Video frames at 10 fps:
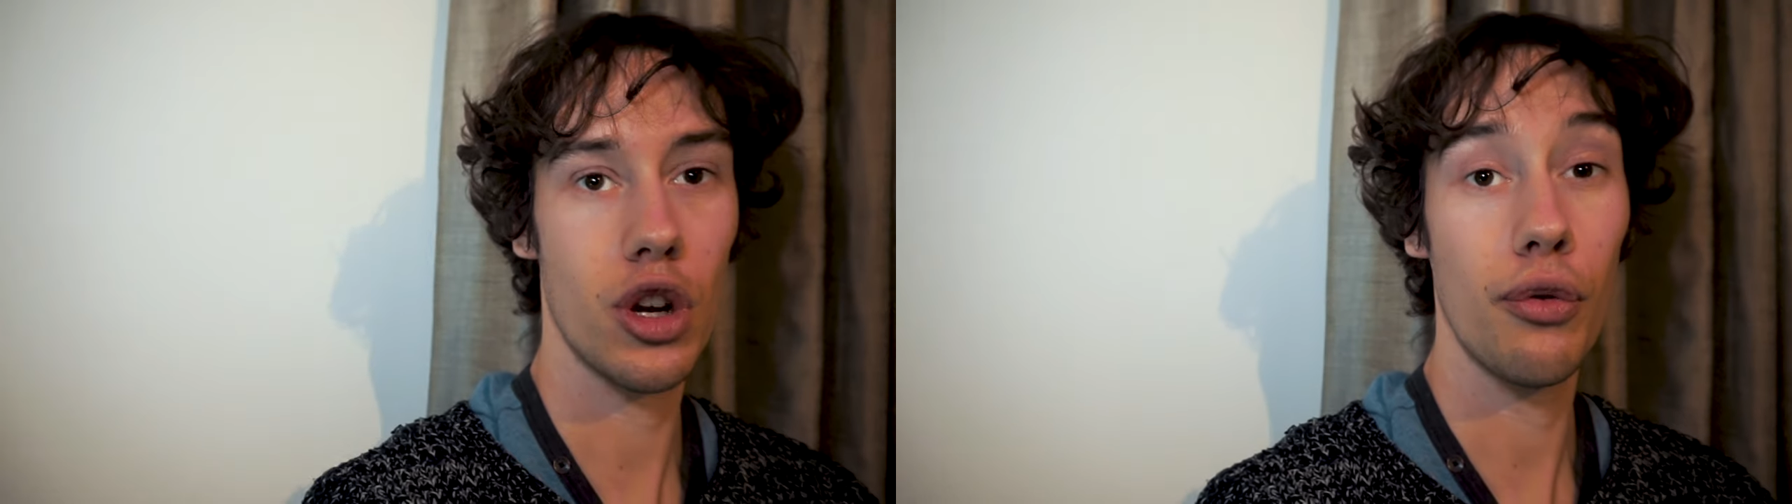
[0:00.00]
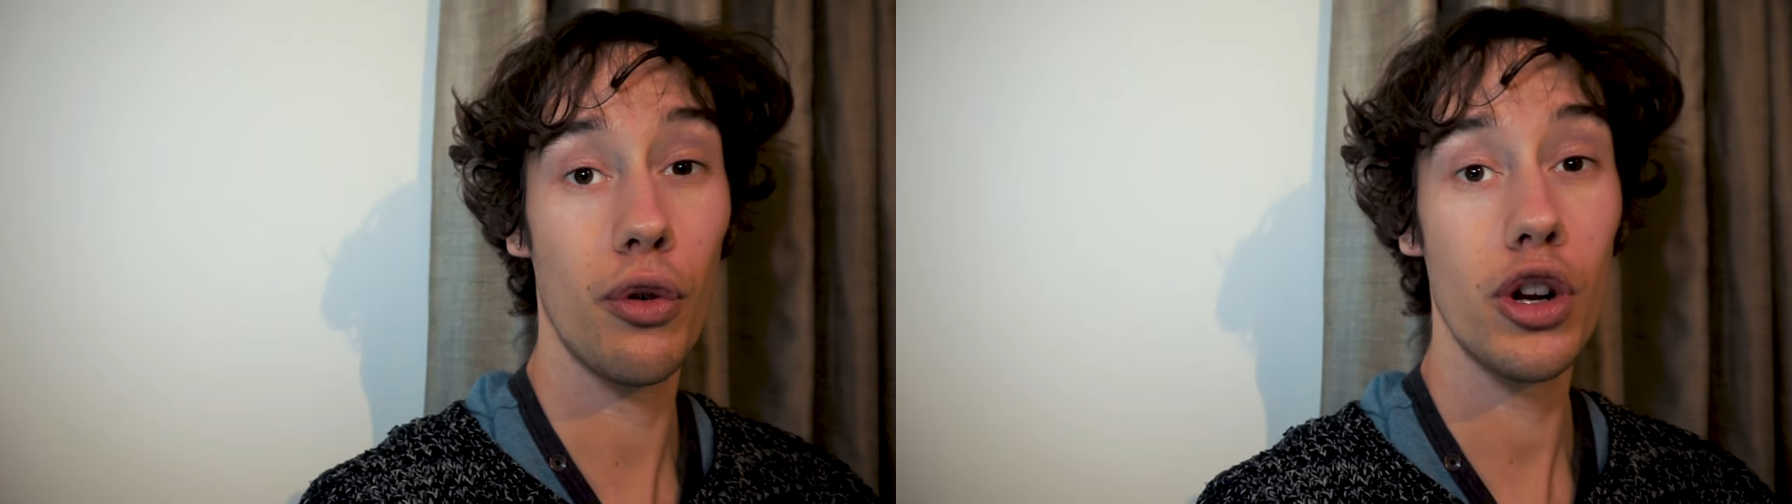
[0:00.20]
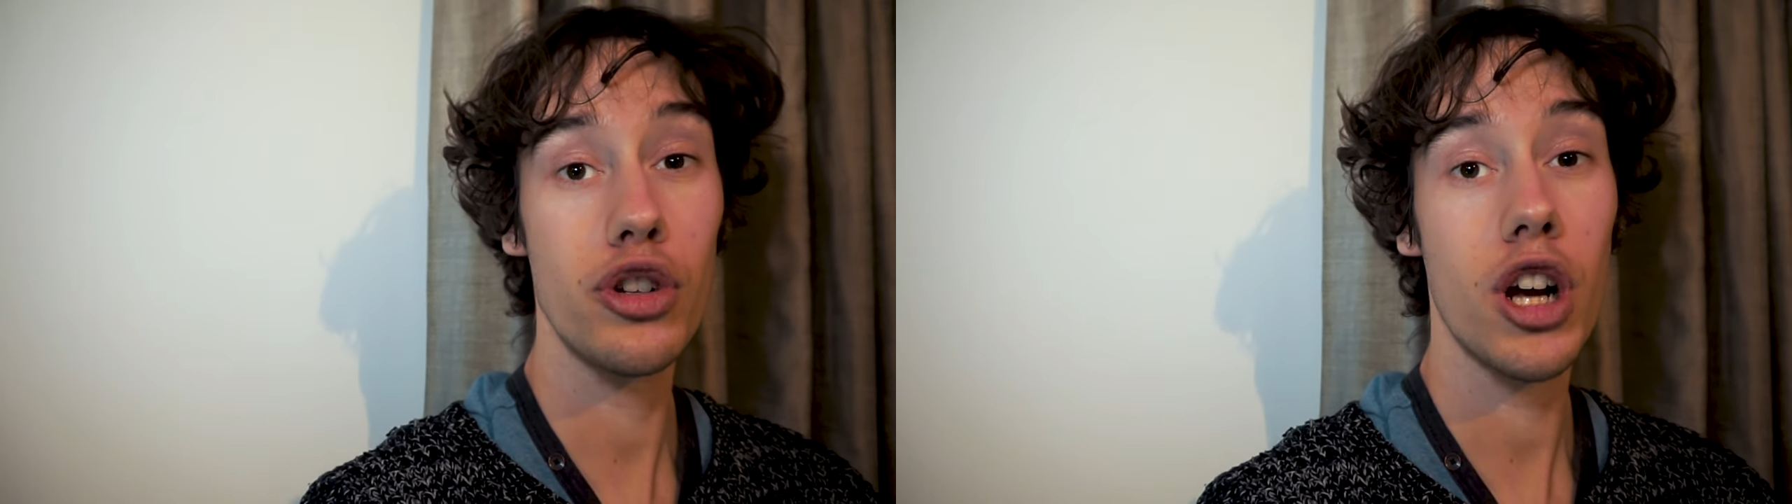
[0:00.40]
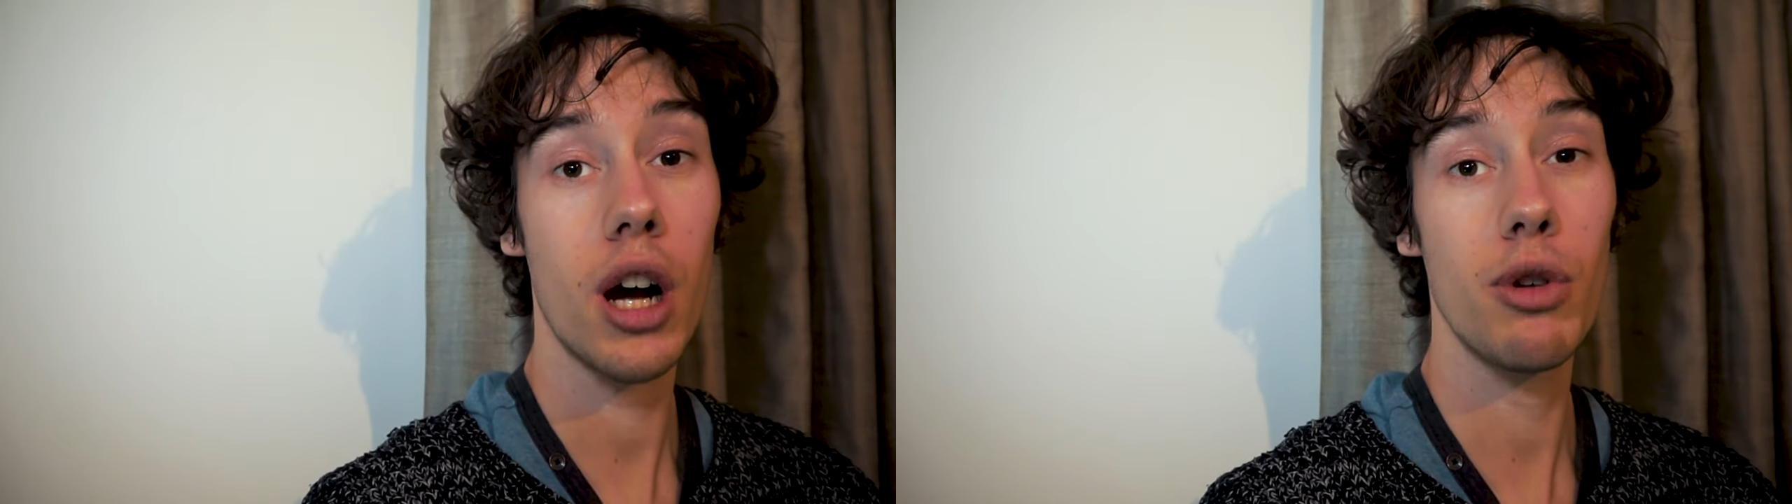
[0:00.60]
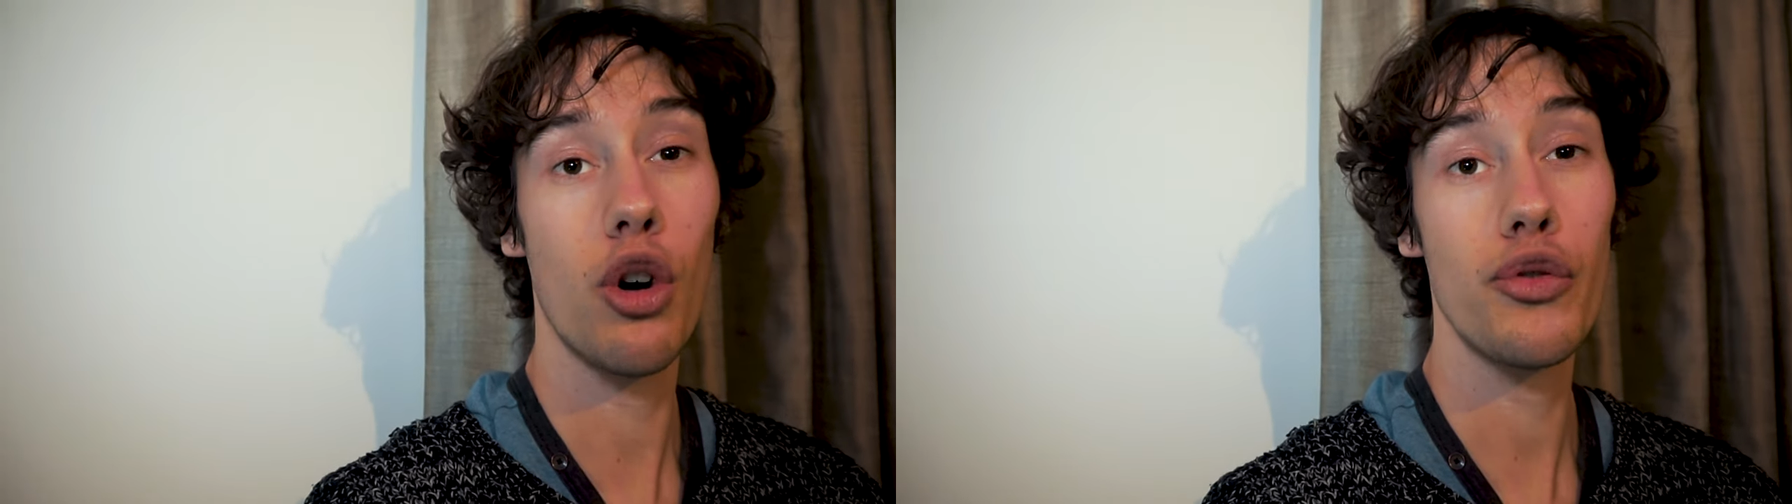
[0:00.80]
So for those
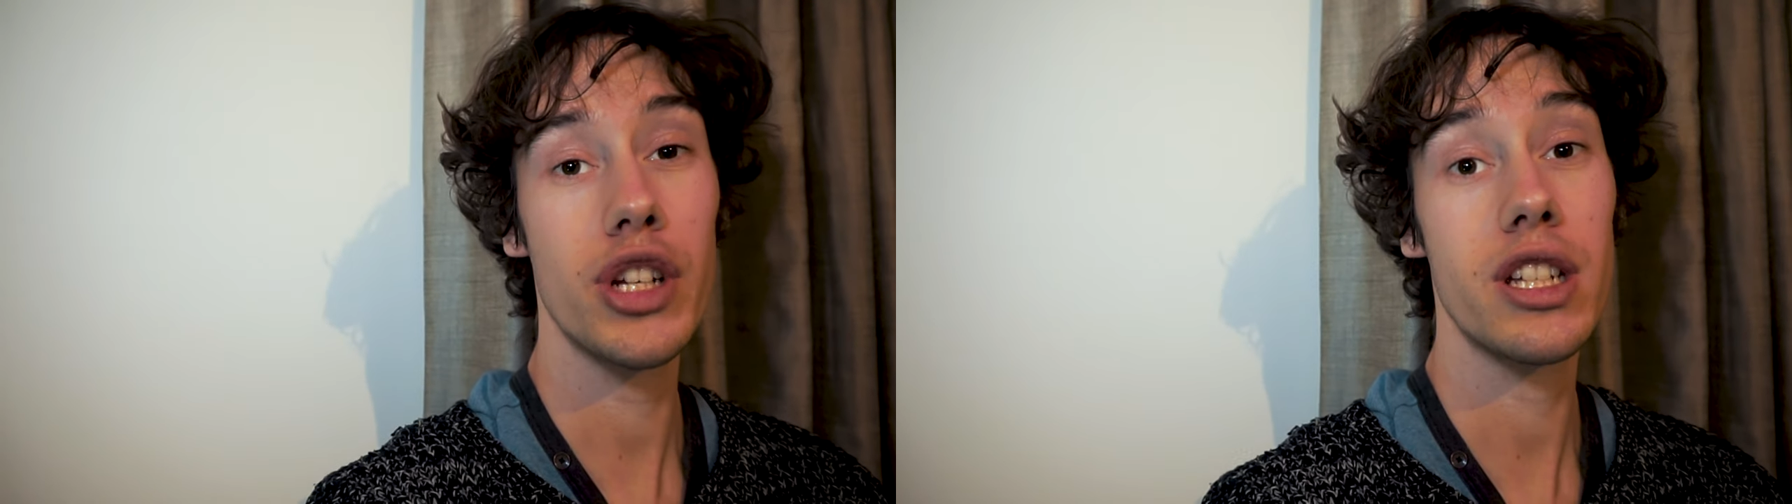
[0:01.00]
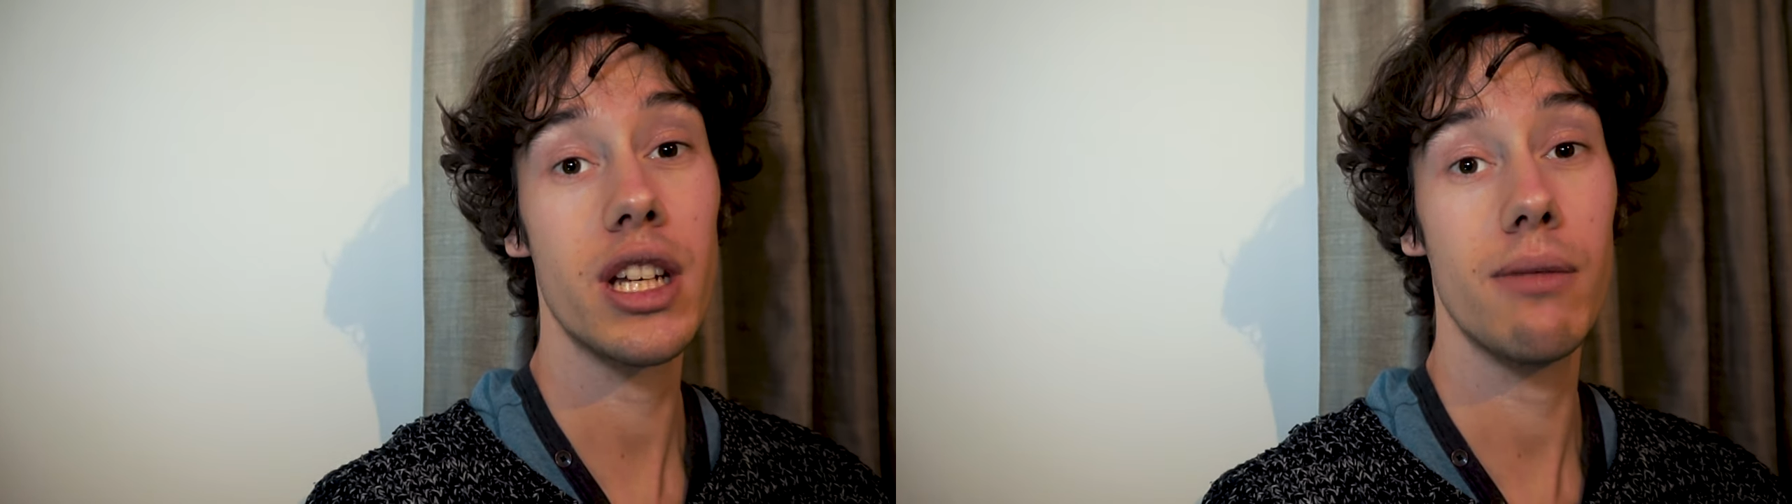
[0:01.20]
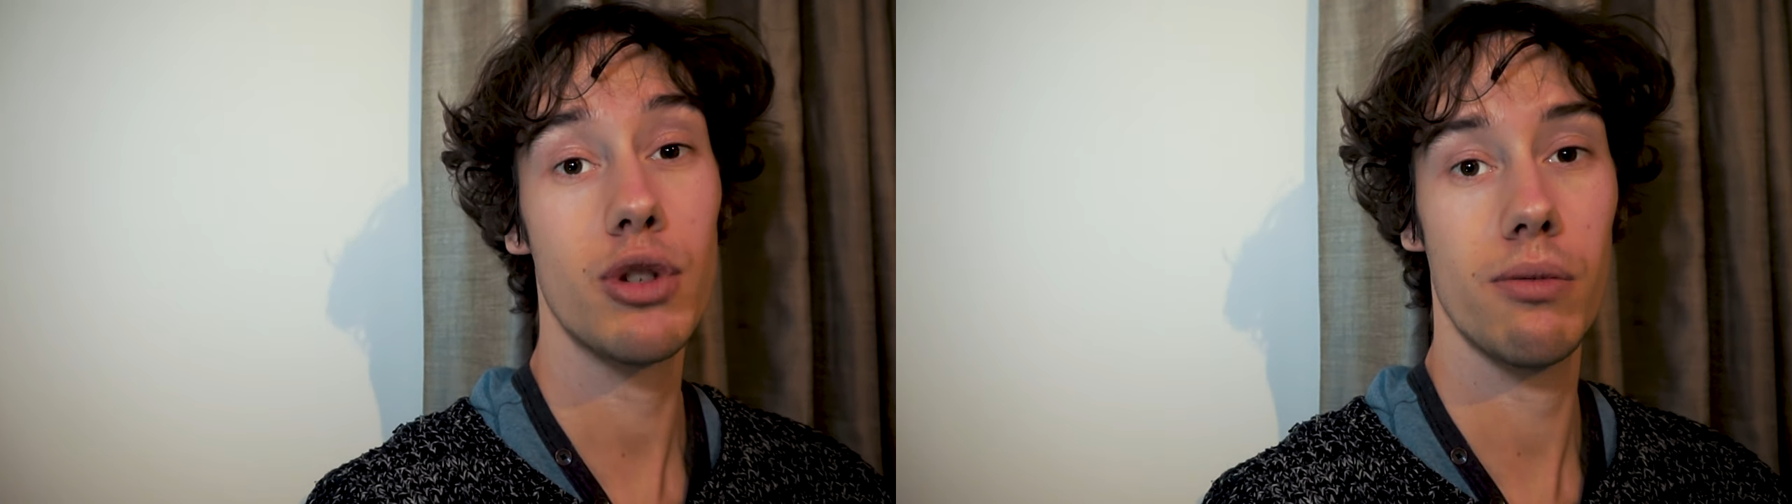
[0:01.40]
carbon offset schemes